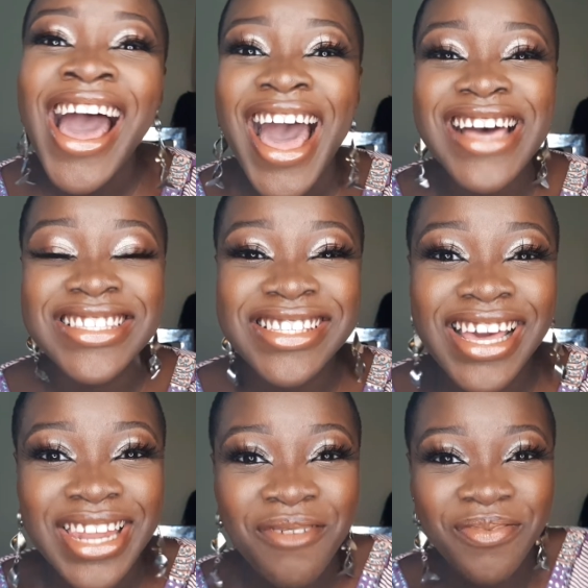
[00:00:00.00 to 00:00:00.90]
As in
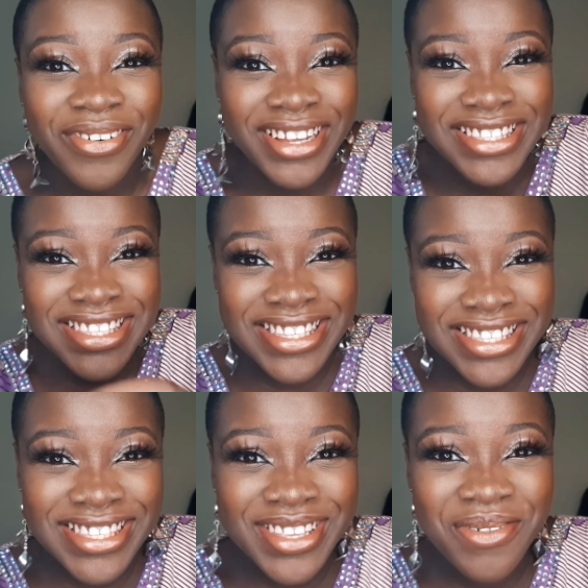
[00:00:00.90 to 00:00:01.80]
an
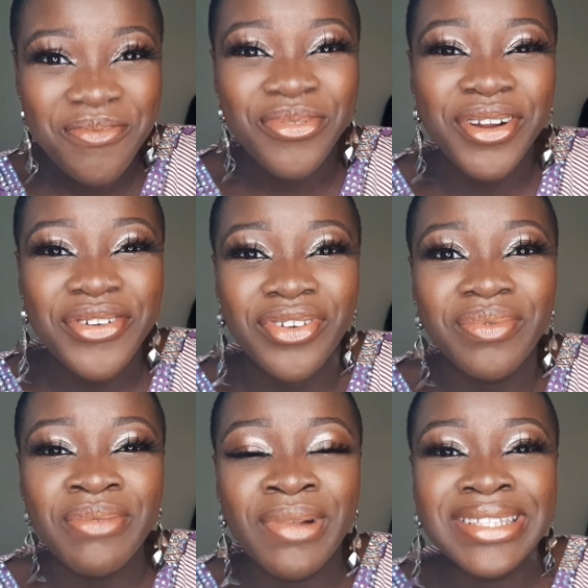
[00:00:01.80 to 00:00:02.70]
apprentice borrowing from
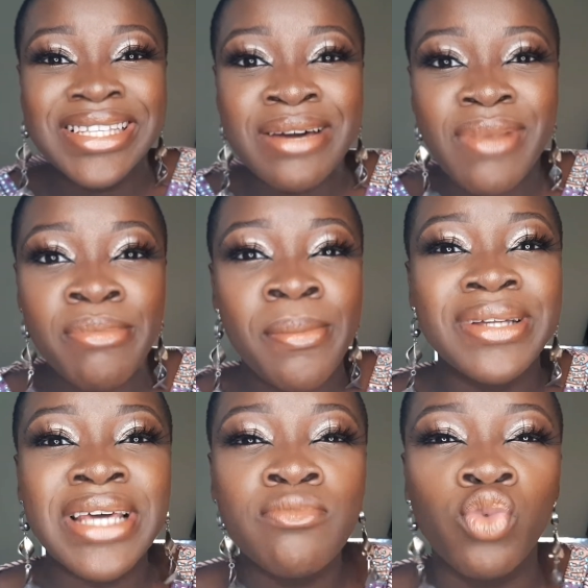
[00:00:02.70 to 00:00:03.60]
a madam, and my
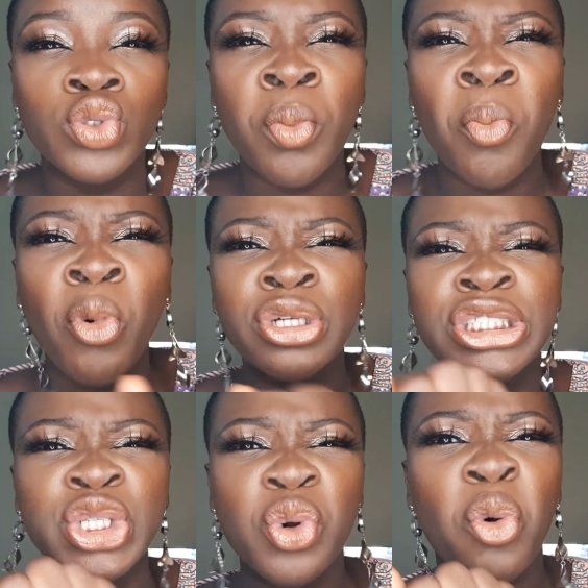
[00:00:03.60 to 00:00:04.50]
madam was
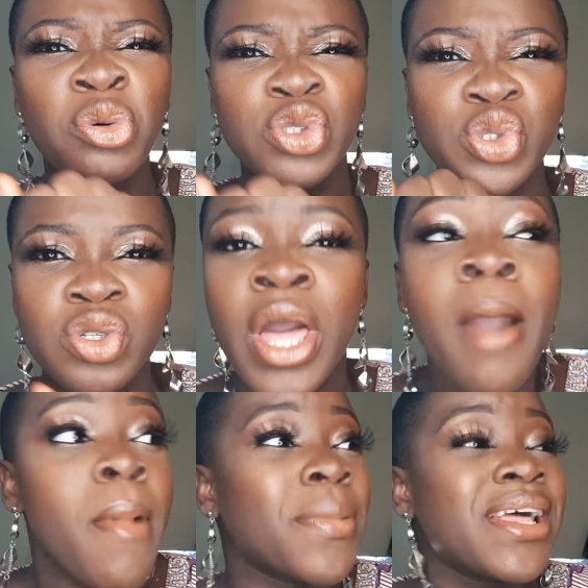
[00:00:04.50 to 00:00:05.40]
money conscious.
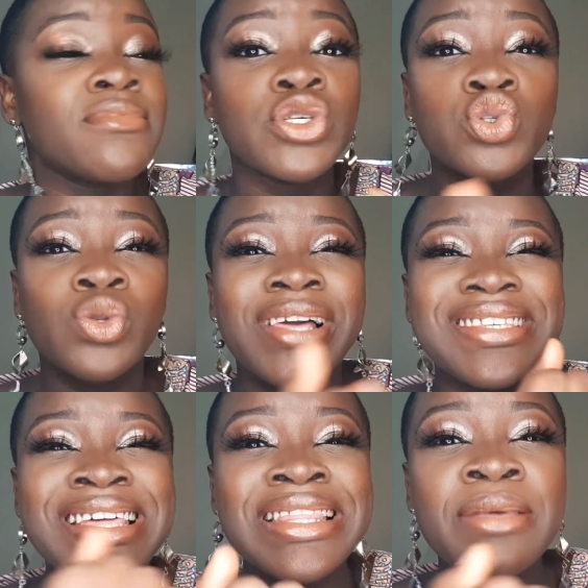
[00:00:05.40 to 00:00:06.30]
My madam didn't to
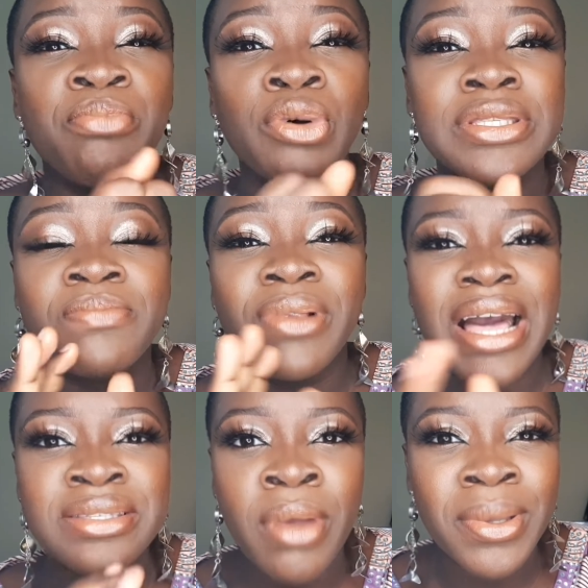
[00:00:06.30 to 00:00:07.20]
let anybody.
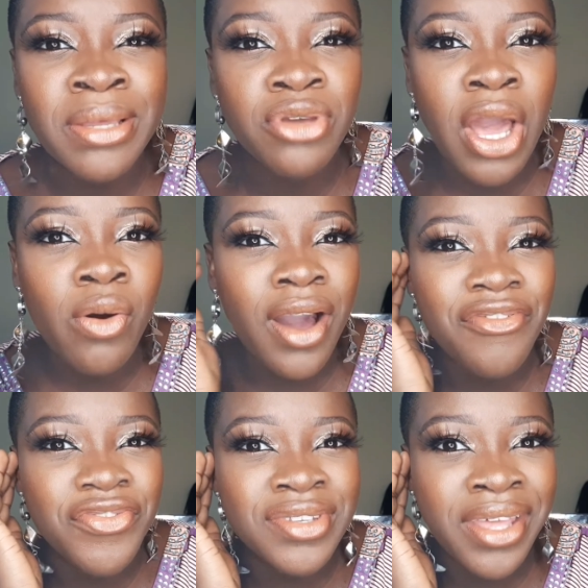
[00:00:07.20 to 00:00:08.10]
As in my madam, you can't only have
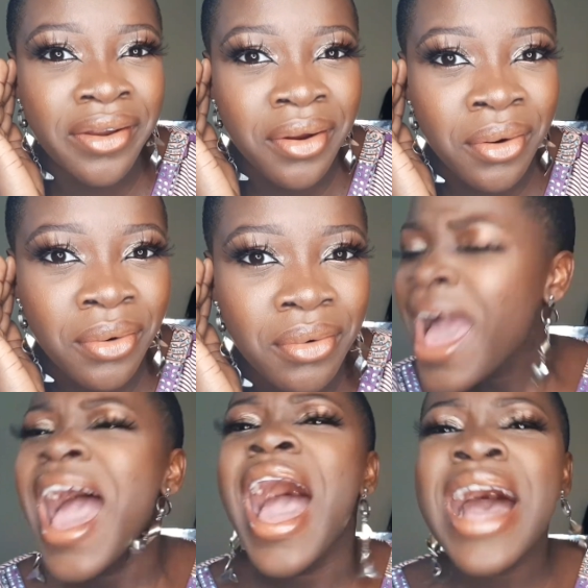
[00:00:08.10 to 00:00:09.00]
15 naira.
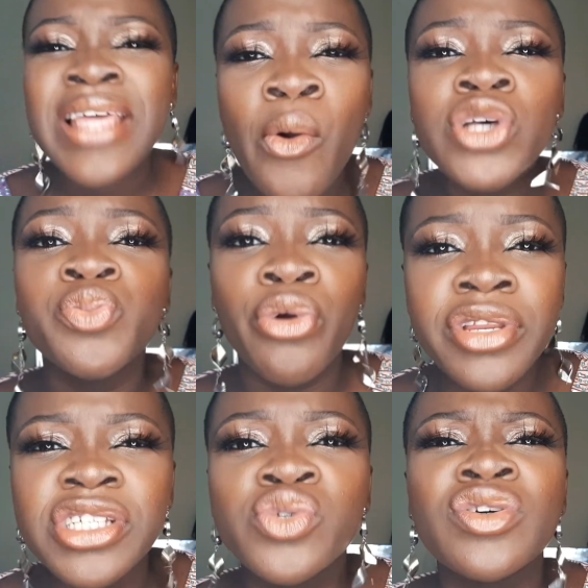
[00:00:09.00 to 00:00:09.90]
And I was borrowing
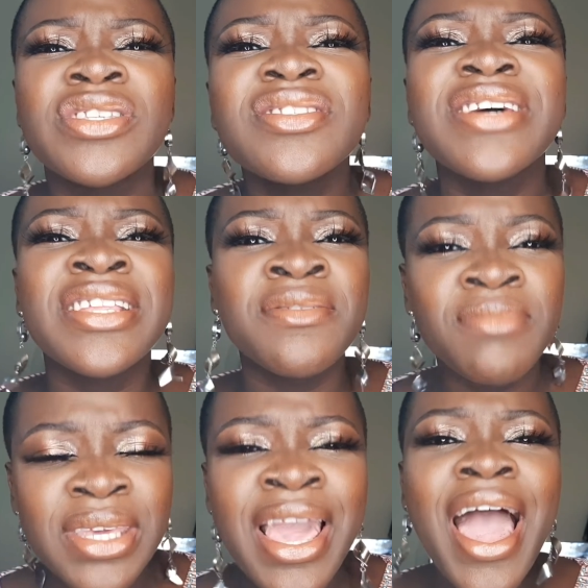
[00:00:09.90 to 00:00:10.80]
it, she was still telling
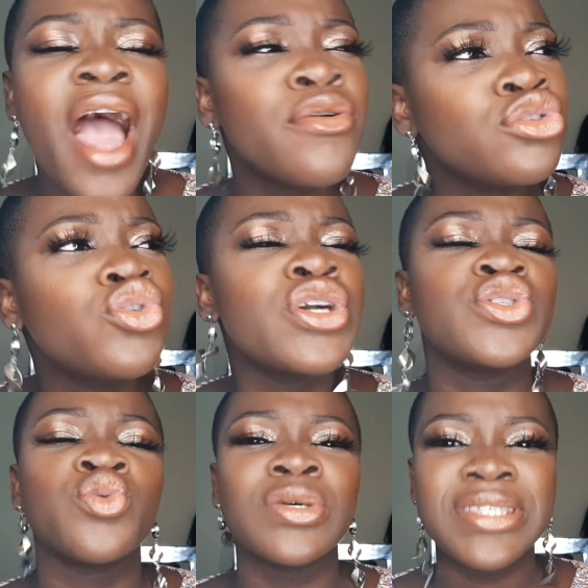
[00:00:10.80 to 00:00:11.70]
me, are you sure it's
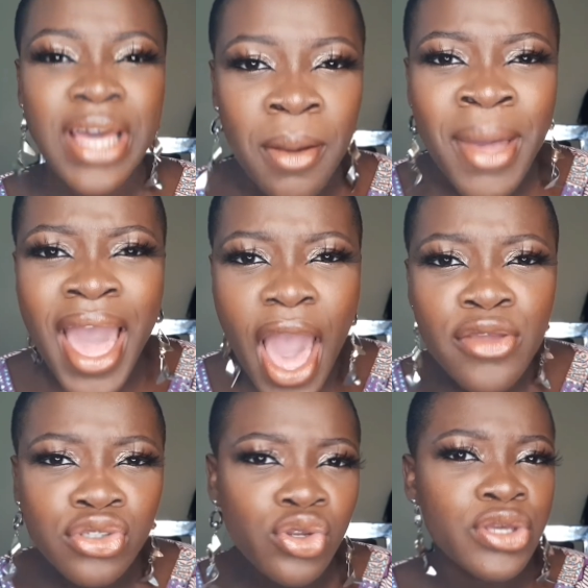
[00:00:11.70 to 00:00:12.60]
not scam? Are
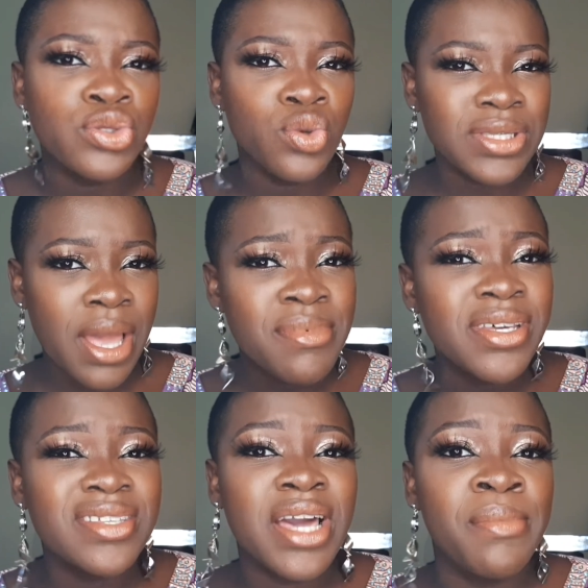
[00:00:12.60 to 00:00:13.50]
you sure it's not scam? This is
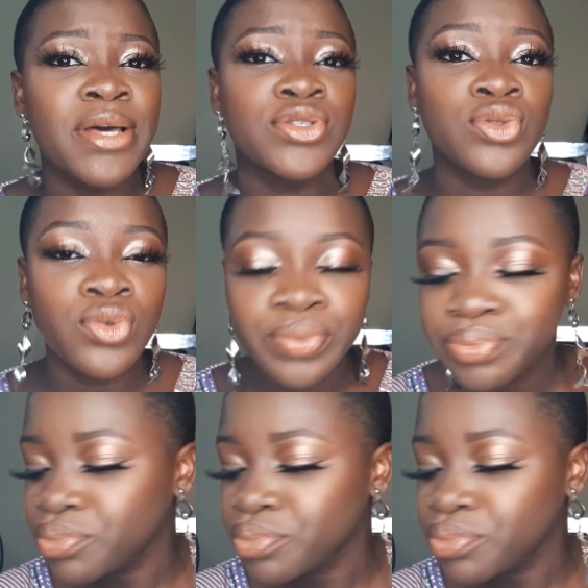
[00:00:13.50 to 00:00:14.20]
what scammers do.